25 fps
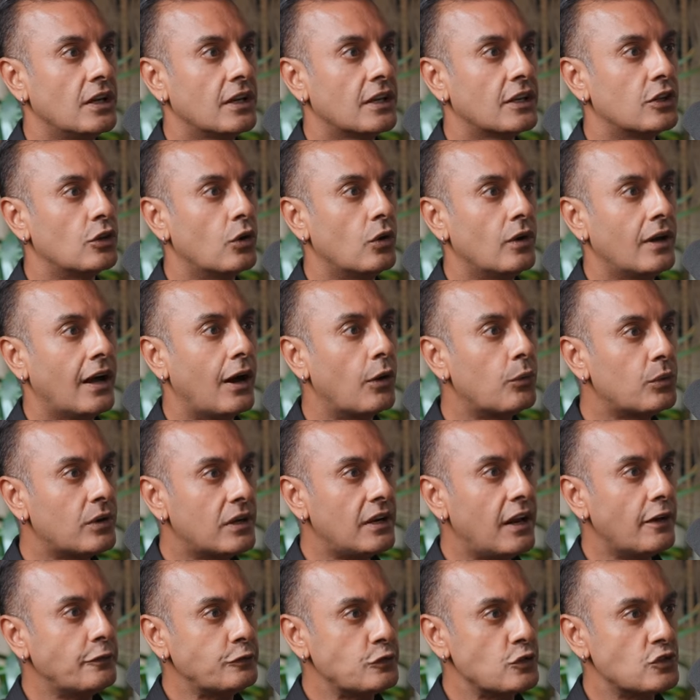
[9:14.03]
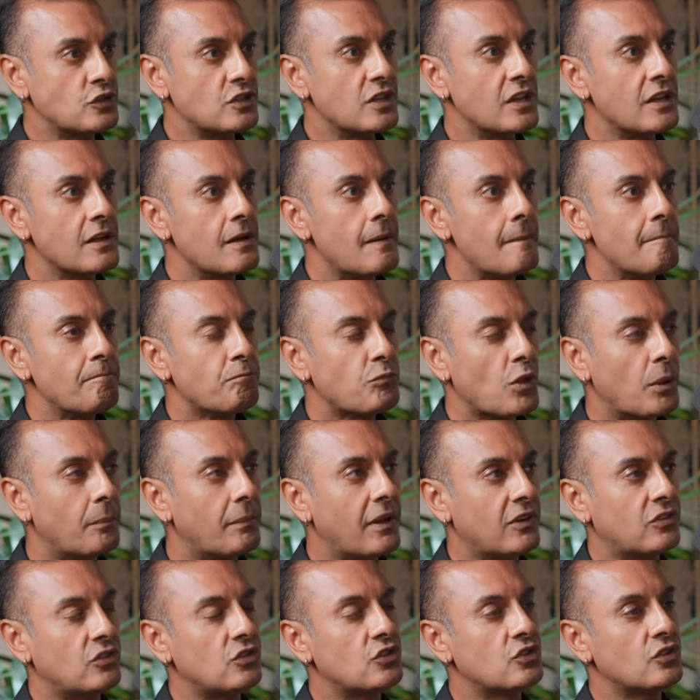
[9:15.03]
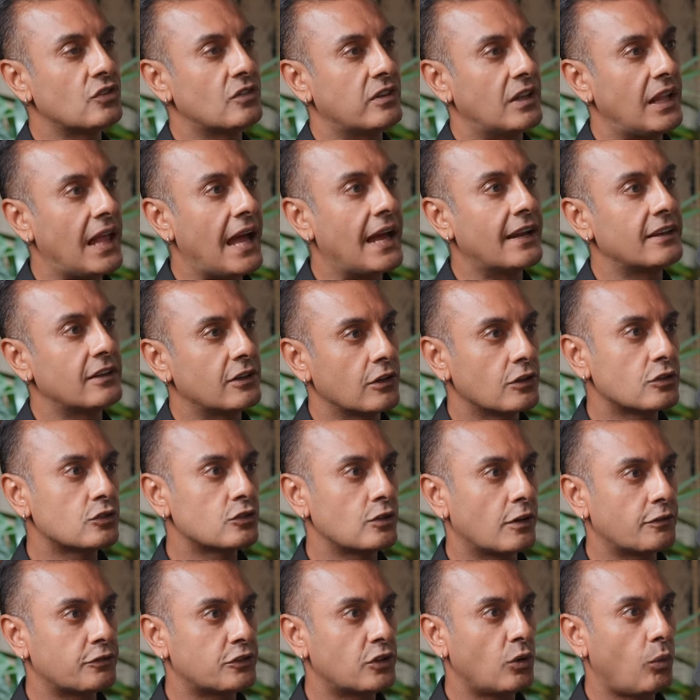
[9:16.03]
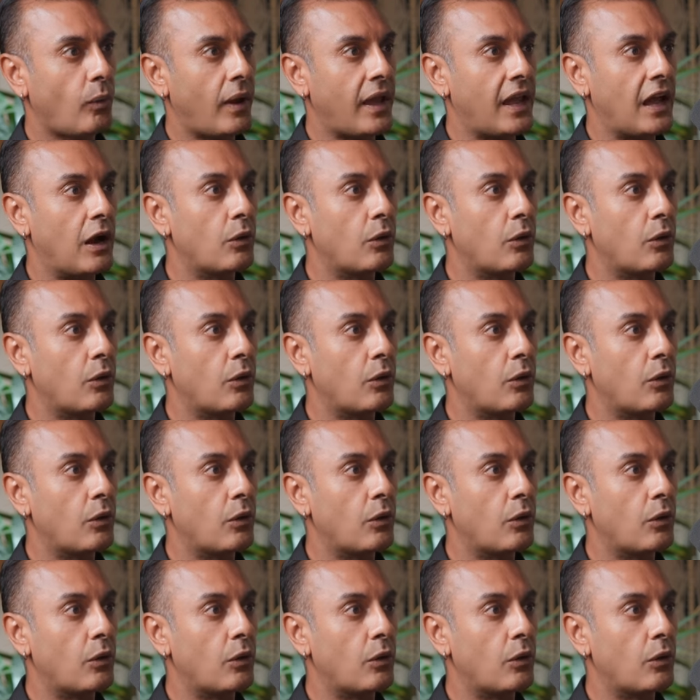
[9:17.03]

You know, I would love to see messages land in a softer way.